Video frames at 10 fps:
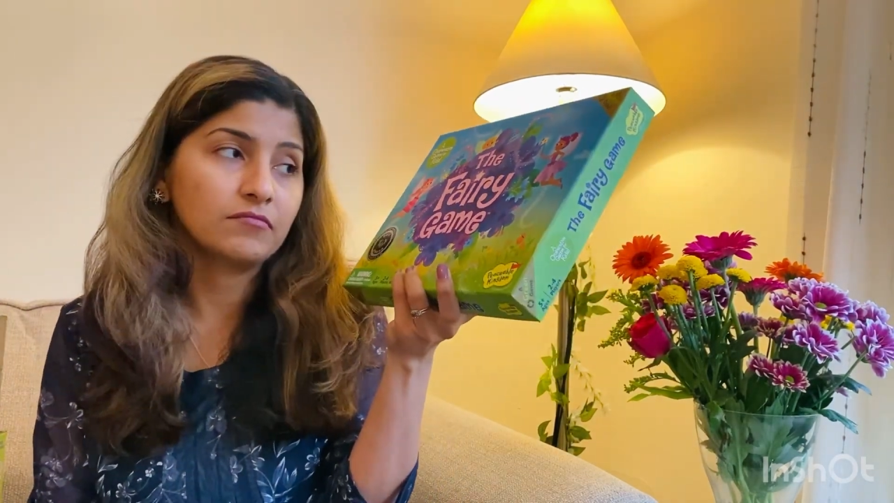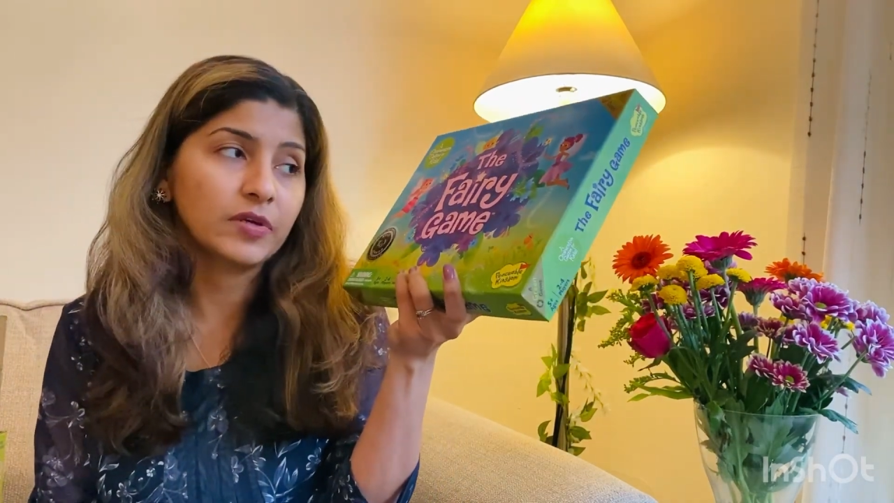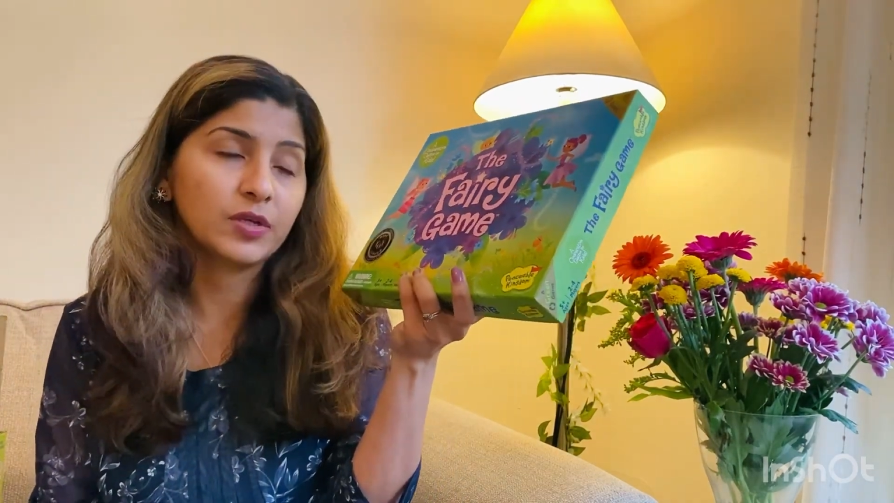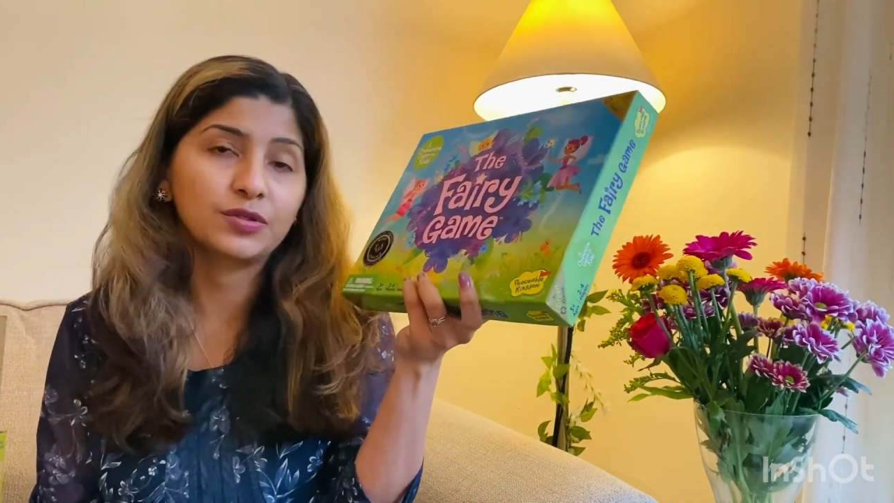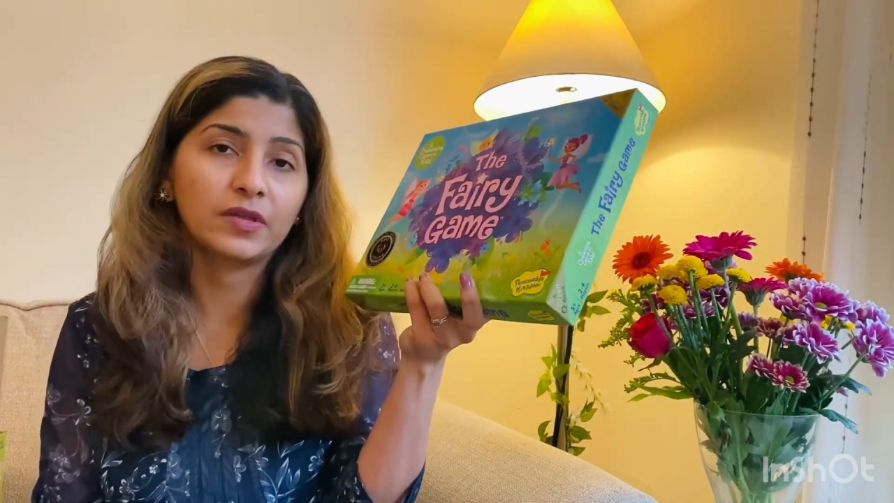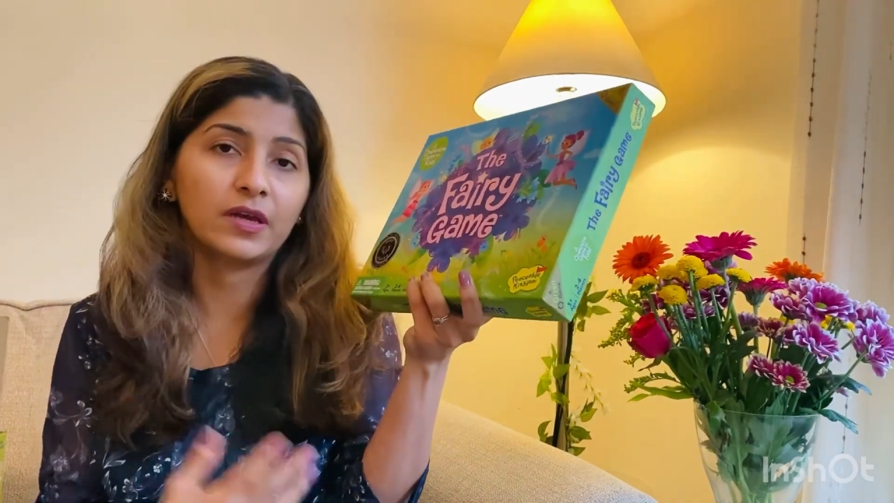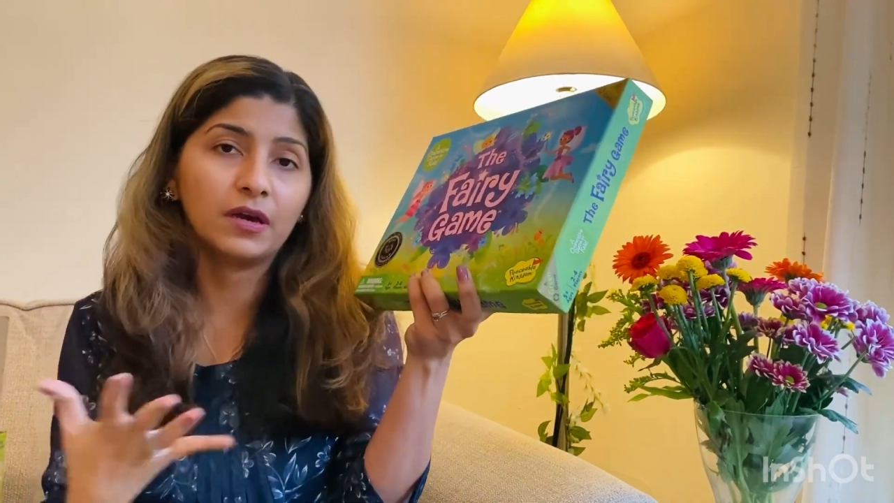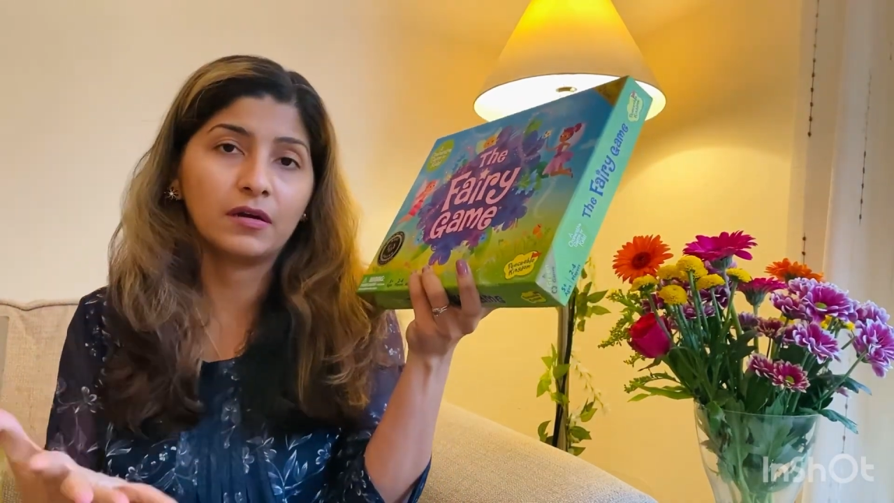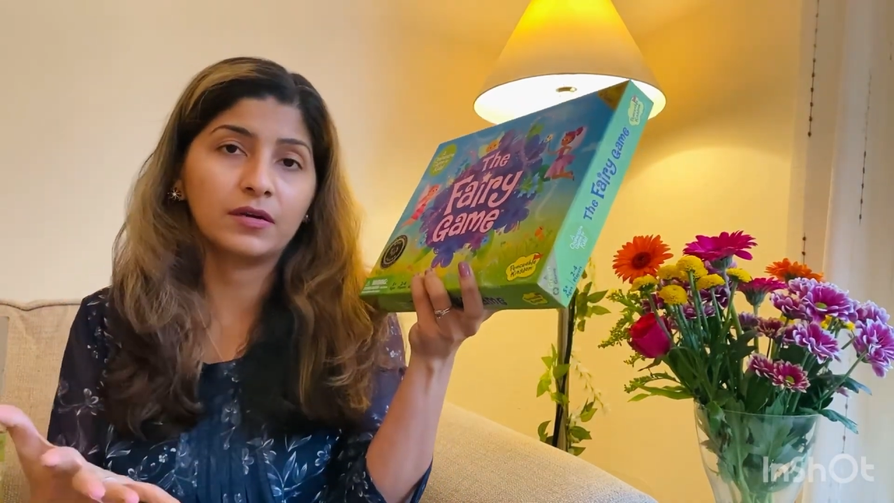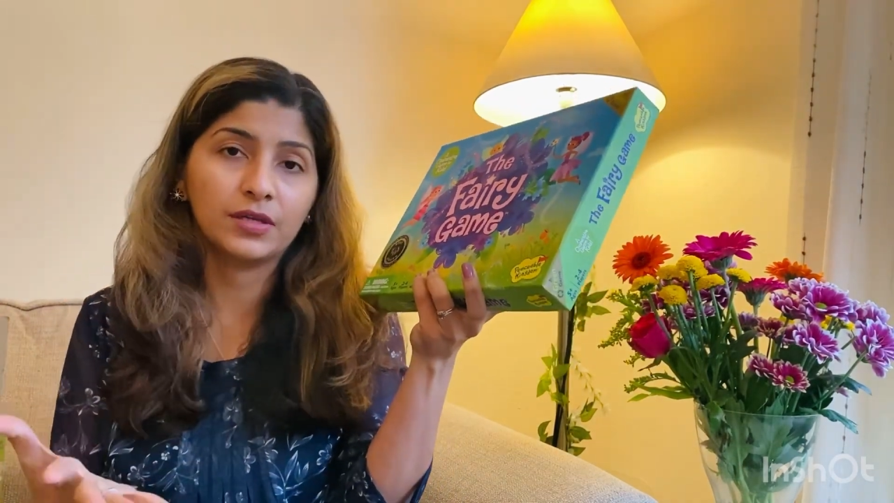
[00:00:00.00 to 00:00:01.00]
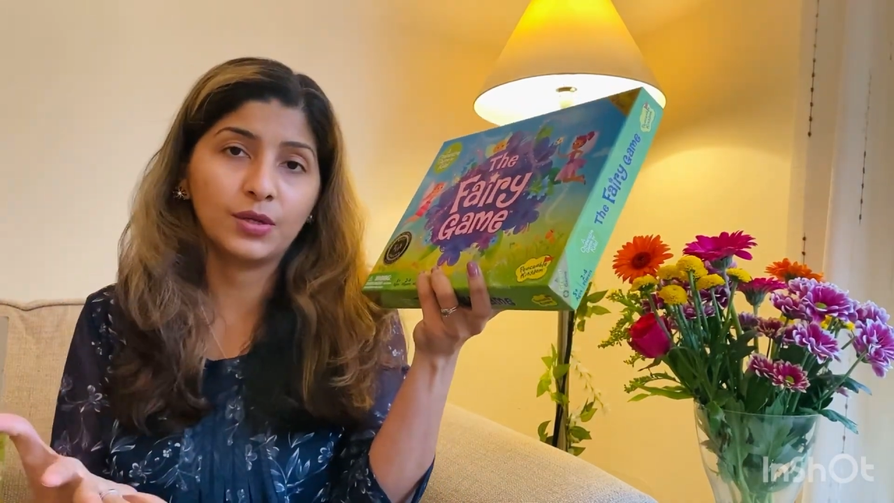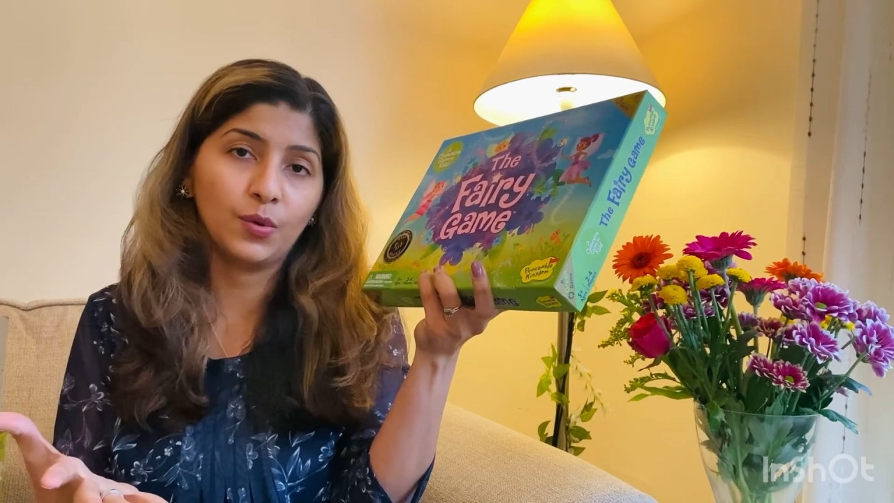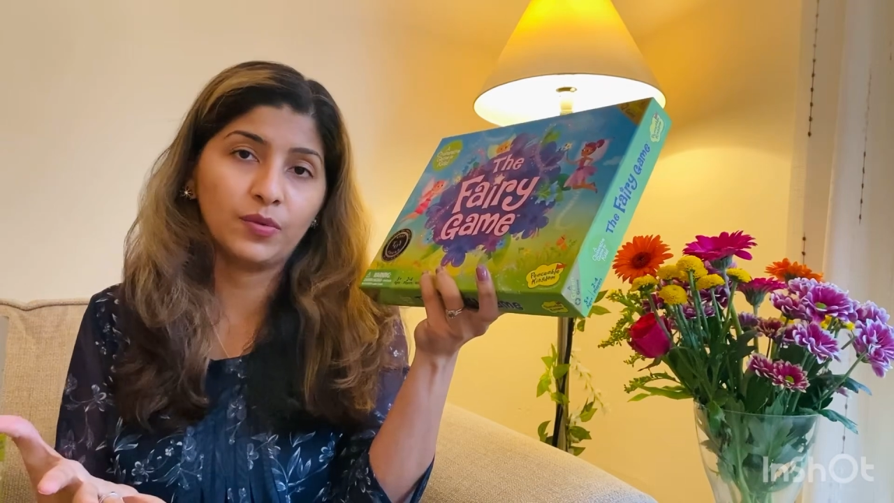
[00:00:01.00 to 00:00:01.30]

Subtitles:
because they are, you know,